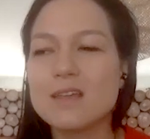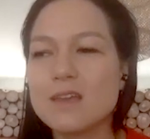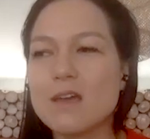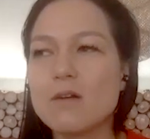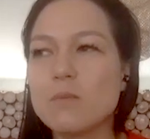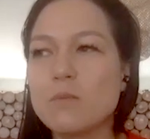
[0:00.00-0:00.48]

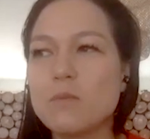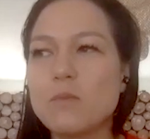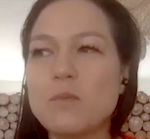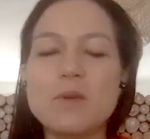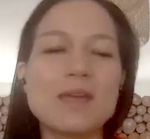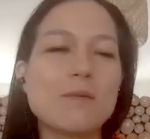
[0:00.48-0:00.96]
you know,
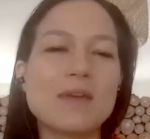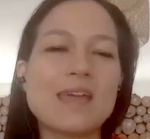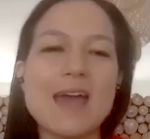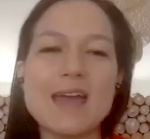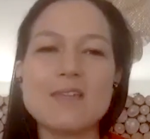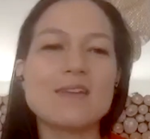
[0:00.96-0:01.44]
we, we
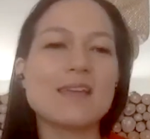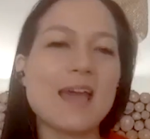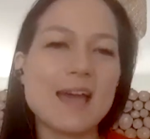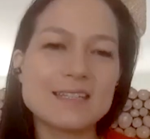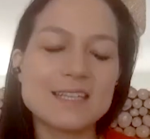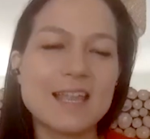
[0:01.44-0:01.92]
can't even
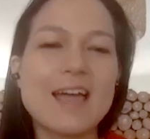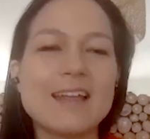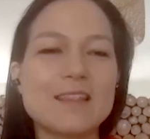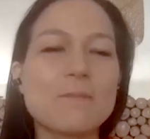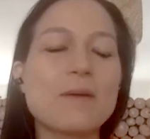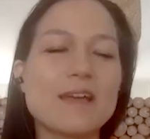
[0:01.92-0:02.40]
get to
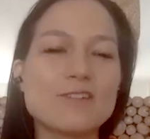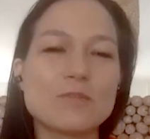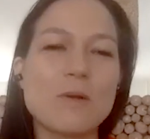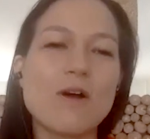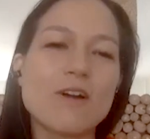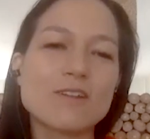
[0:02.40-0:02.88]
like the
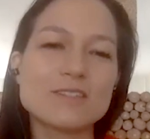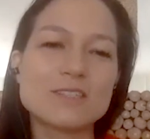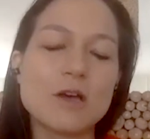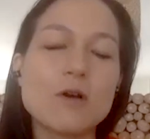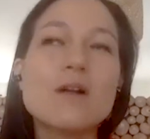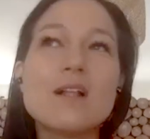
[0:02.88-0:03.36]
pitch part.
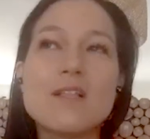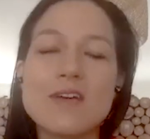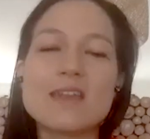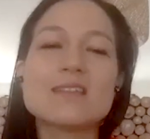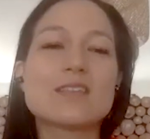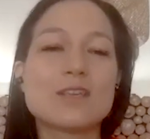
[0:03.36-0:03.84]
So
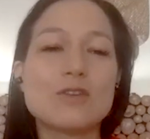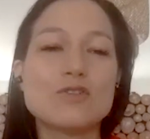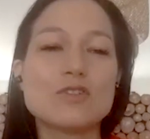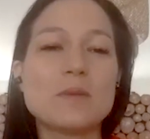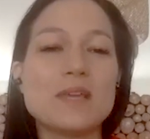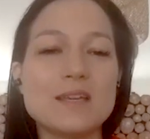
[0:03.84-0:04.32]
that is a
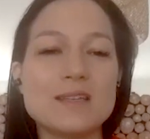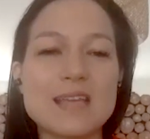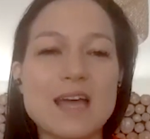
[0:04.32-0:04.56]
huge piece.